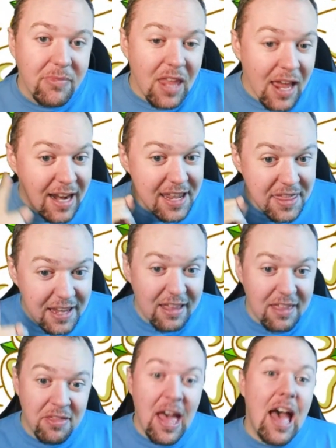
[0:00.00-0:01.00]
And I think
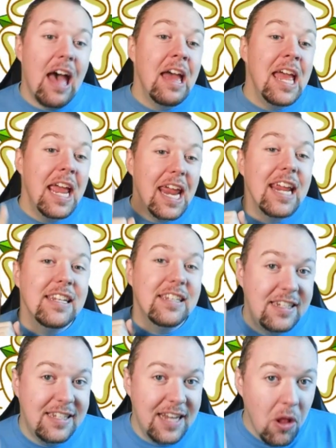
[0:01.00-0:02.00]
that is
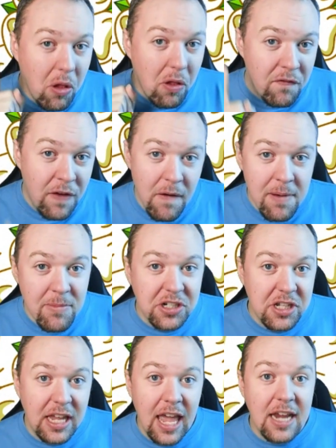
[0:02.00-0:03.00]
still very much
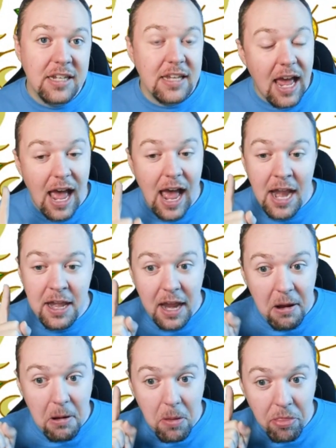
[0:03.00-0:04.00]
the case. And
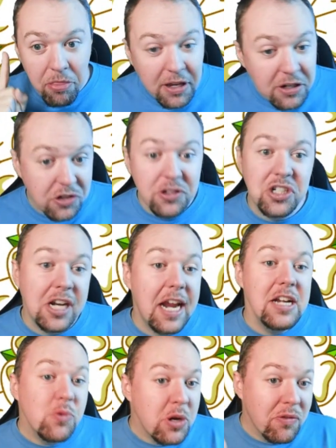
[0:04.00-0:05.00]
things could
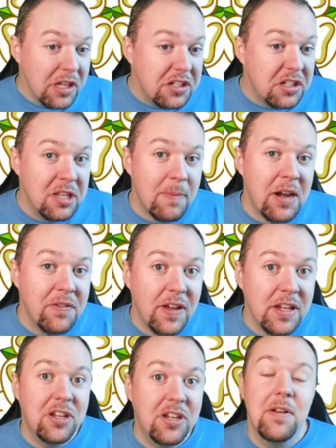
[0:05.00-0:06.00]
change when he releases the
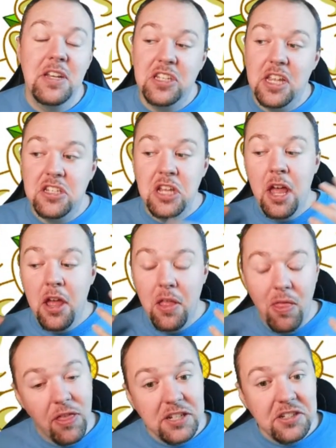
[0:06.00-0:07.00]
manifesto and says,
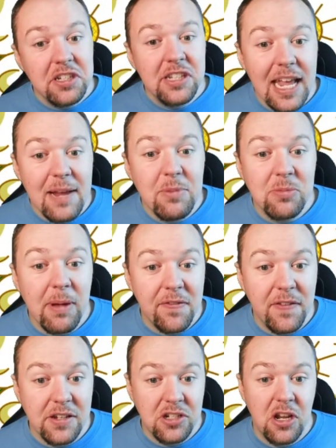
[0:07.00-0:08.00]
this is Labour's
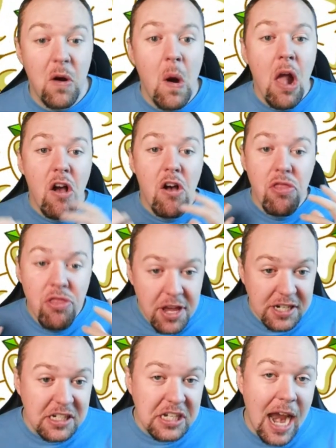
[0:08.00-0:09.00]
manifesto.
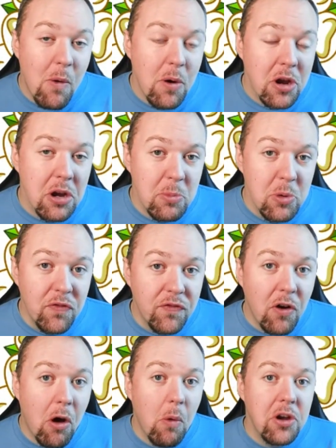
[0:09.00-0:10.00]
This is how we're going to move
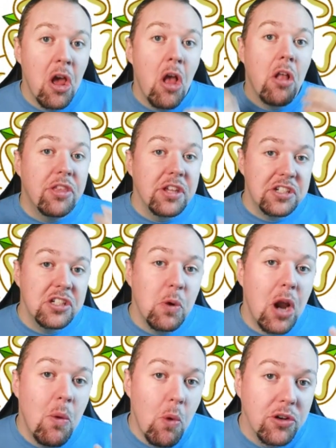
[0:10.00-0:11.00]
forward. This is what
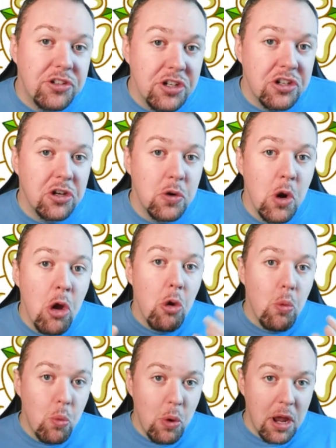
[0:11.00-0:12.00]
I want to do
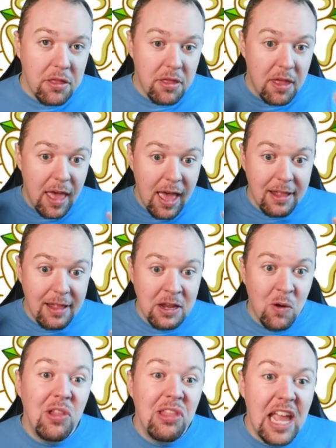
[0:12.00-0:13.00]
with
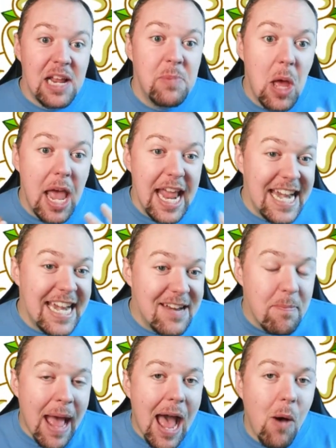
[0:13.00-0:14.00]
Labour in
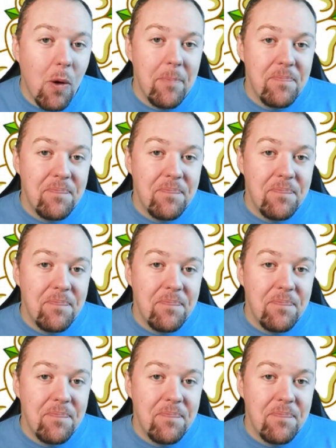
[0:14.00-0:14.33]
power.